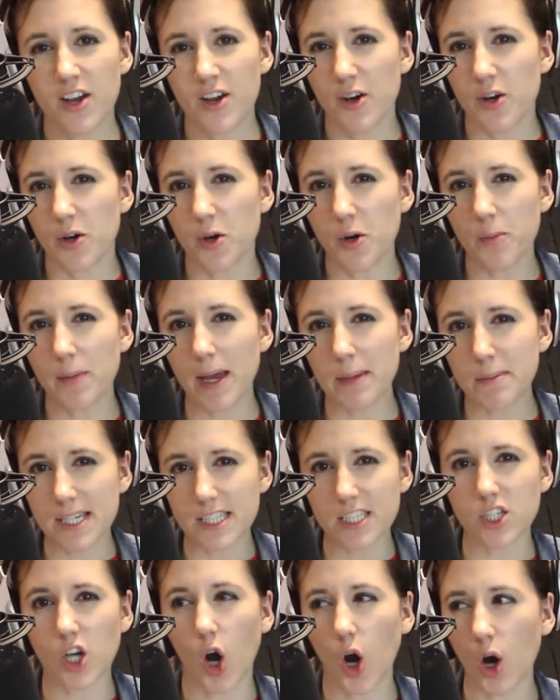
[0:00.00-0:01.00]
or maybe
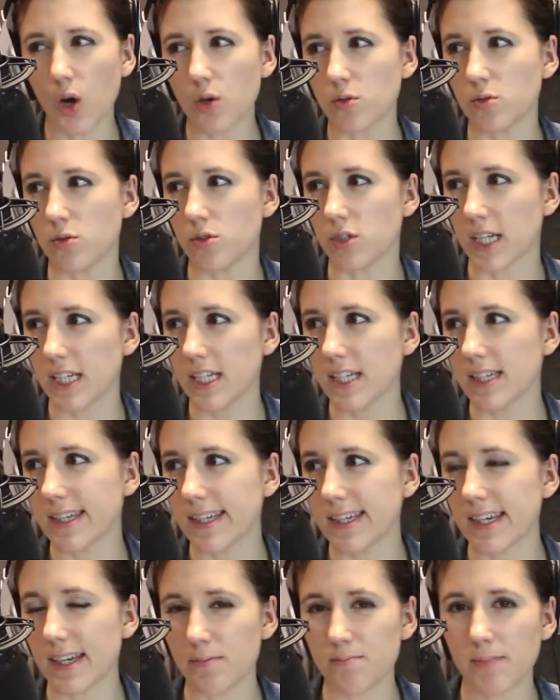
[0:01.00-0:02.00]
it's cold, and you're
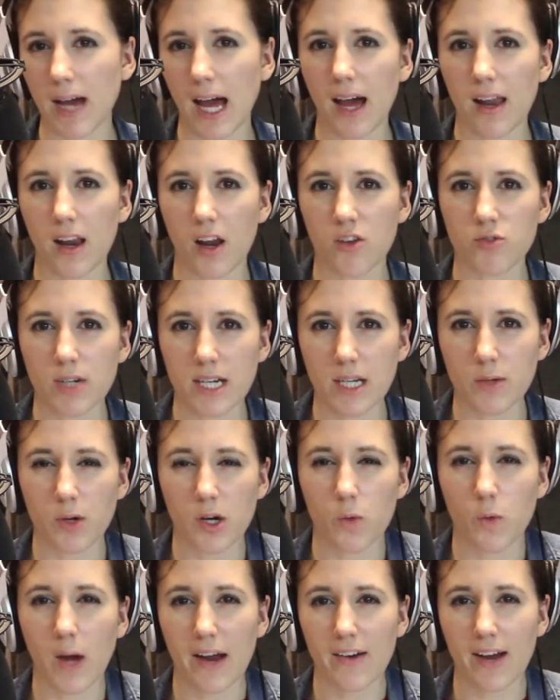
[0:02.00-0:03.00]
thinking, man, I really
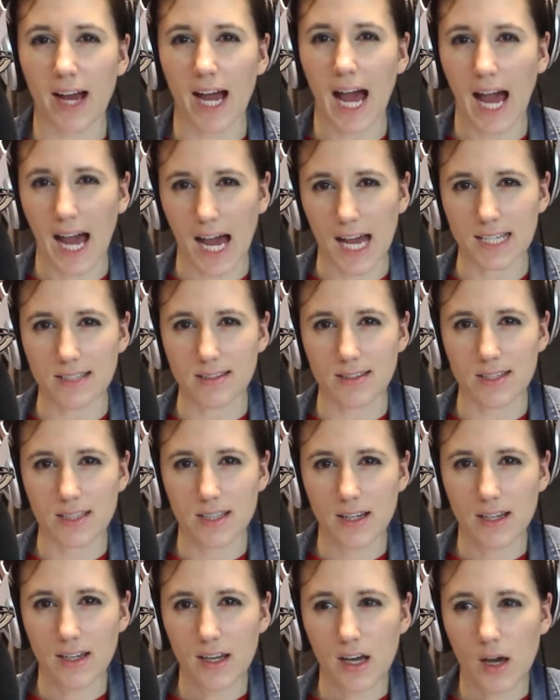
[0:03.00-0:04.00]
want to wear a hat,
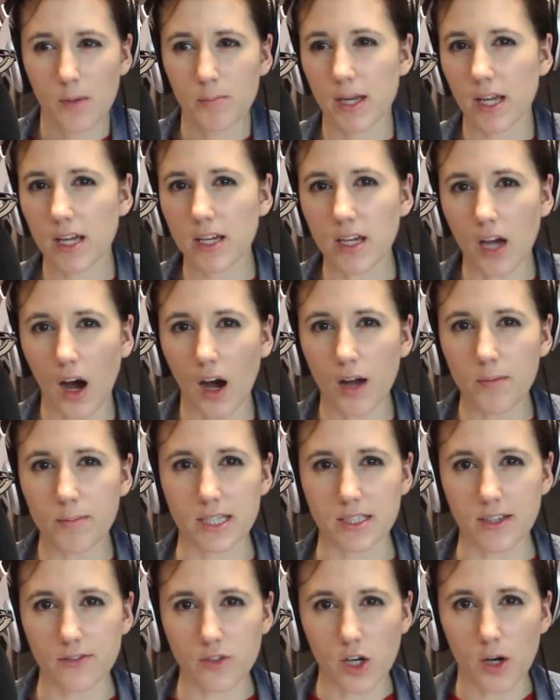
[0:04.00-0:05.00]
but I can't
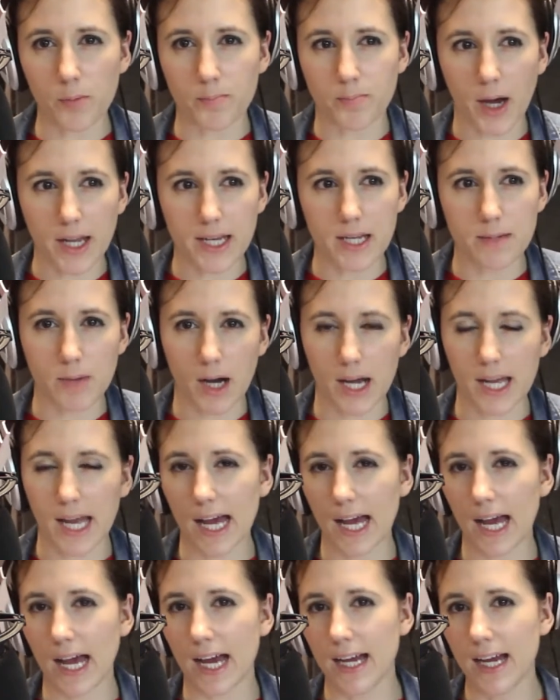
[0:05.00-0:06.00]
because I've got a bun in my
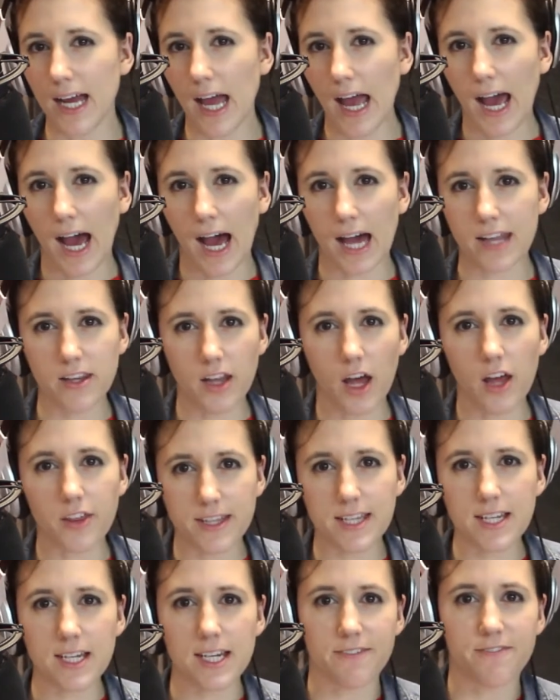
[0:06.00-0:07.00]
hair, and
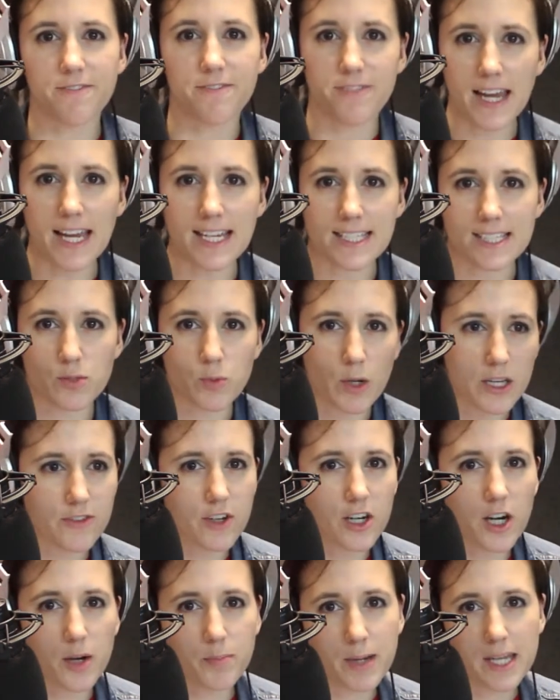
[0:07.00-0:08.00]
nothing fits when you've
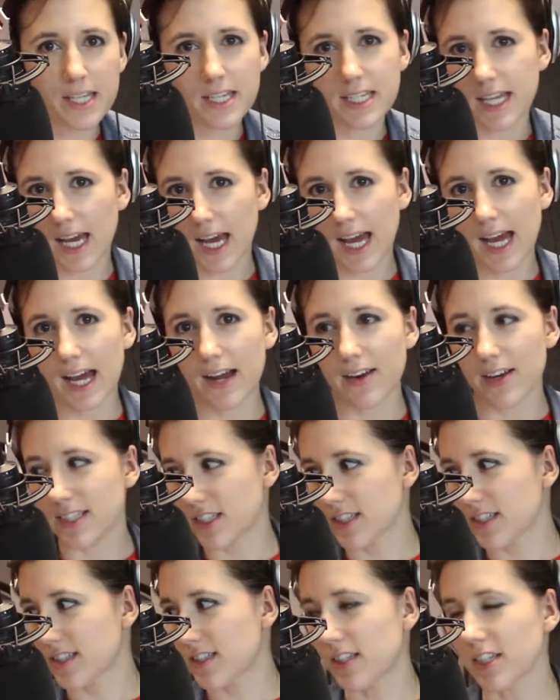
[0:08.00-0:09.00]
got a bun in your hair, it
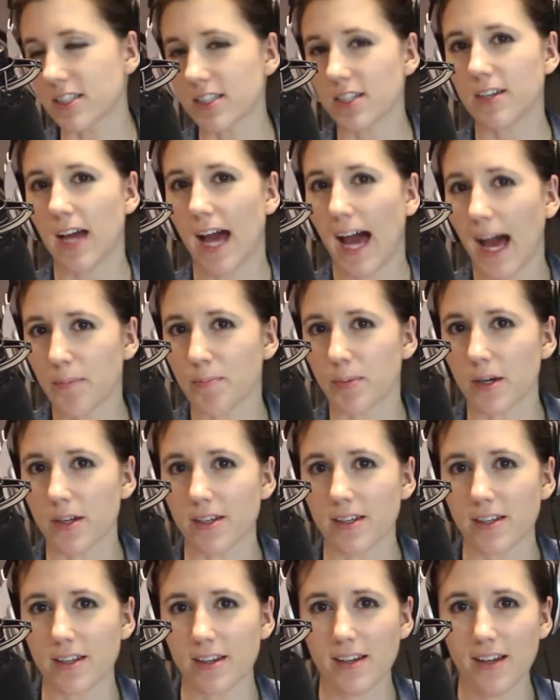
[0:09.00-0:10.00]
just doesn't
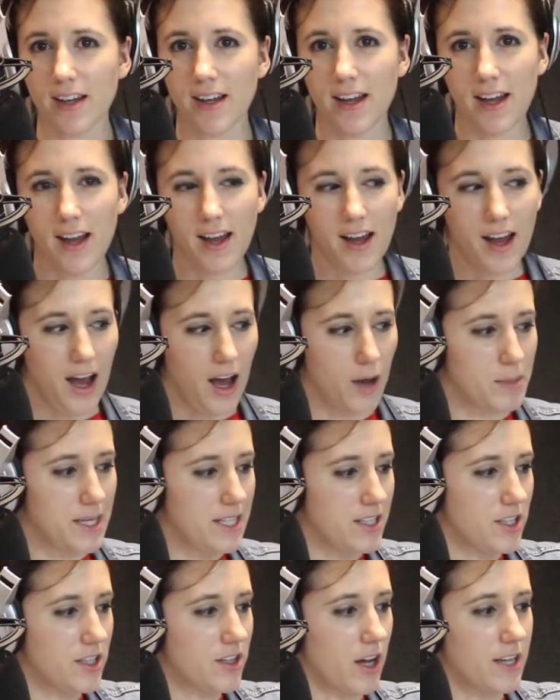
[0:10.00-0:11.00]
happen. I
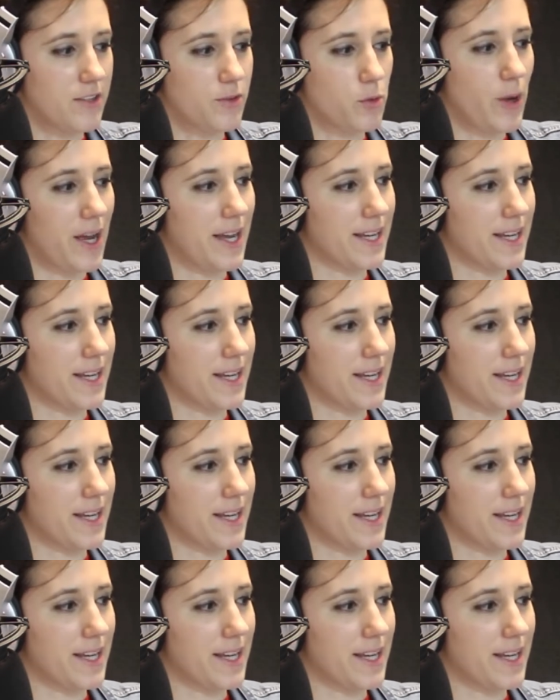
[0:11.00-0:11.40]
mean, you can't even wear a